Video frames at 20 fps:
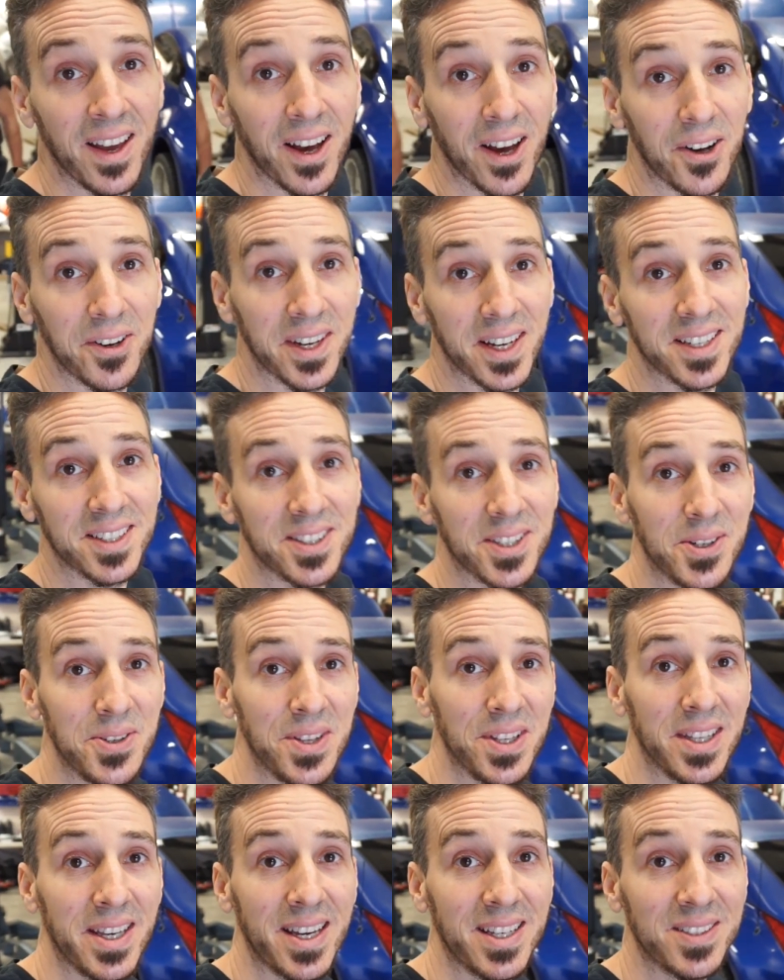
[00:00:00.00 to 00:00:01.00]
Okay, so in
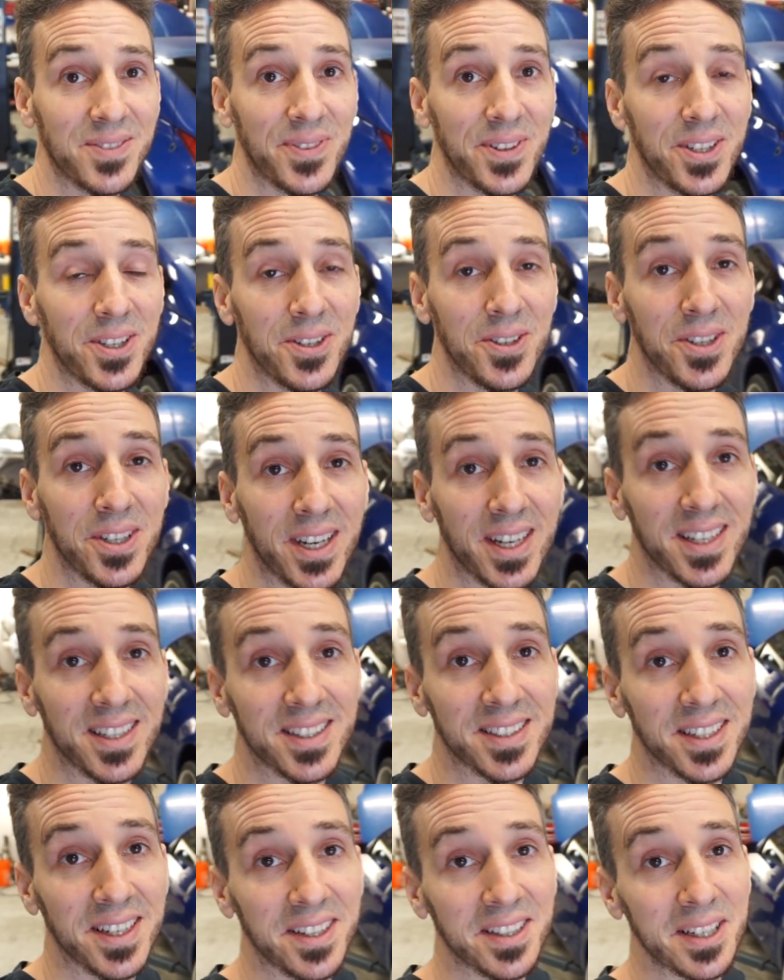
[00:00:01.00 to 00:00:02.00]
the last video you guys
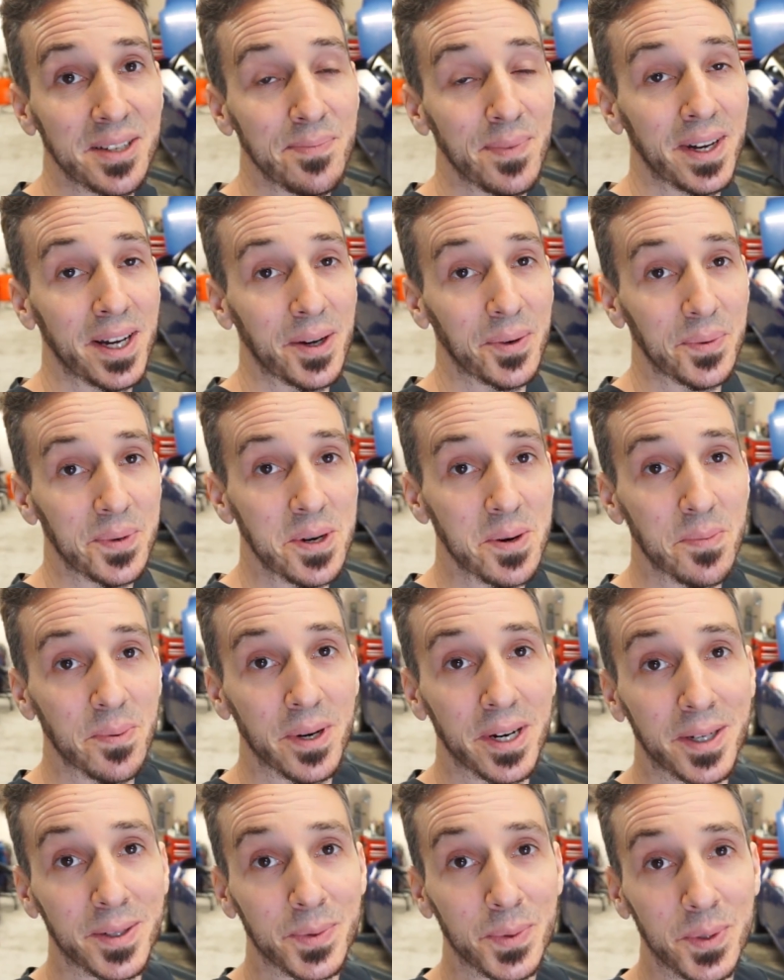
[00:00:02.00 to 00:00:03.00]
saw that my rear
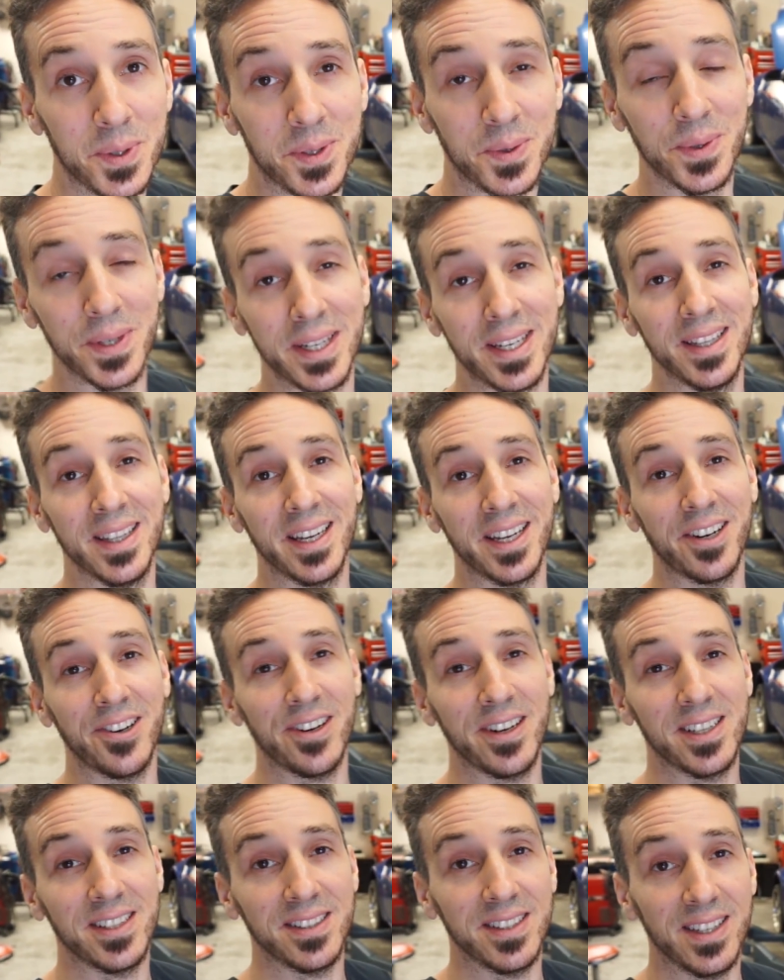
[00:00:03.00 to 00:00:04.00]
brakes were squeaking like
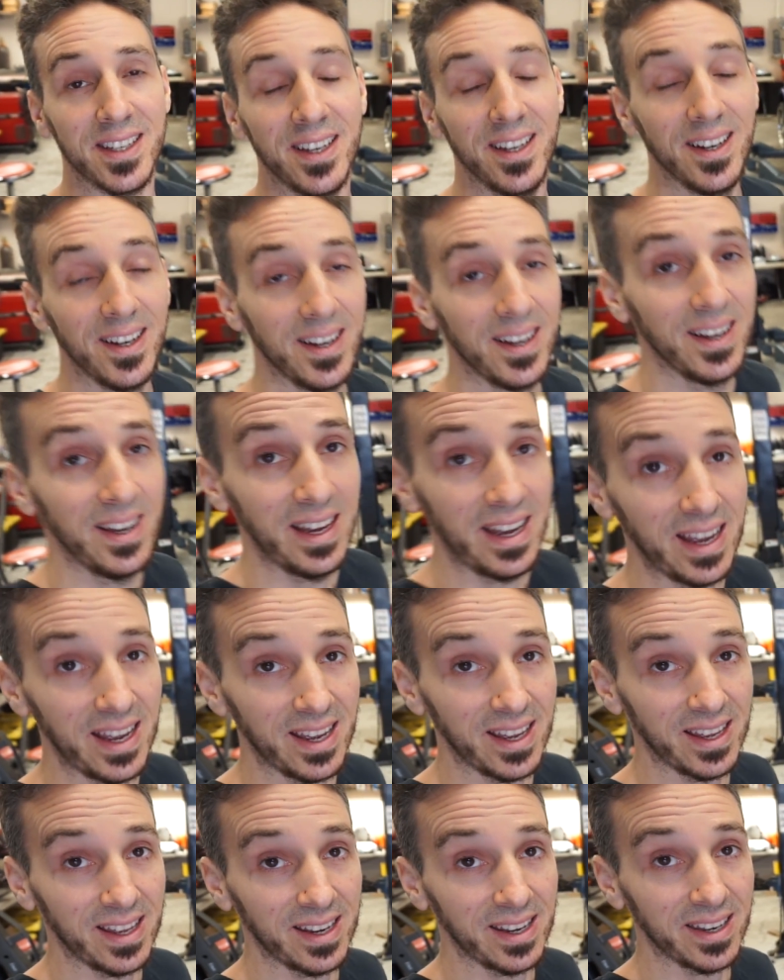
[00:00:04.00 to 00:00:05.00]
crazy,
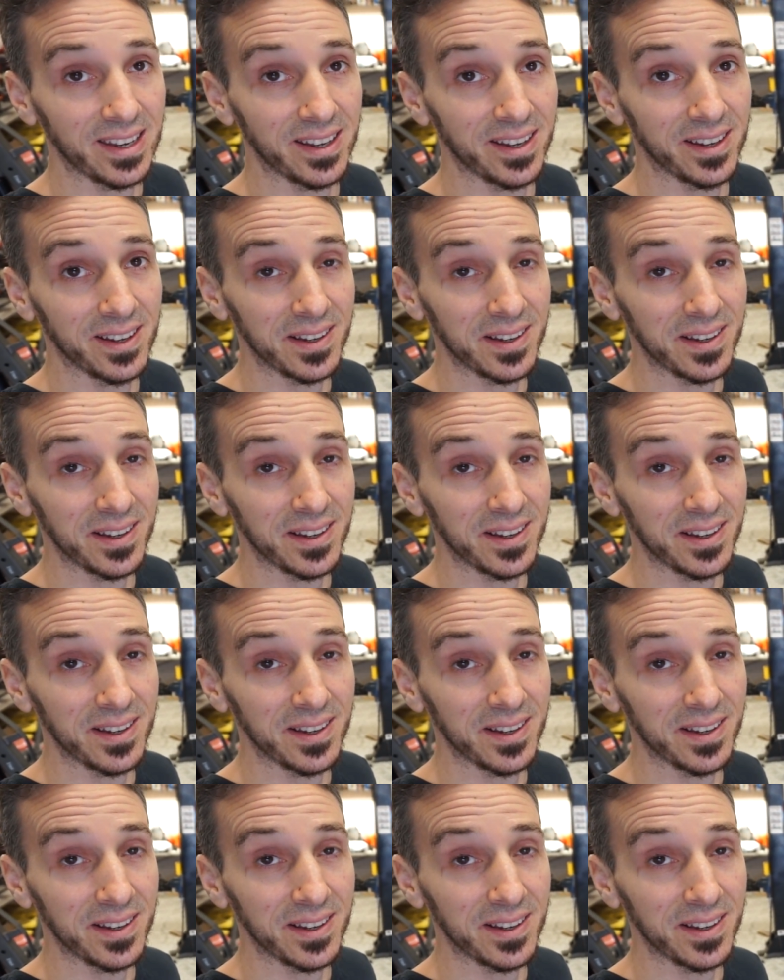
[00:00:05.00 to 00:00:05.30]
and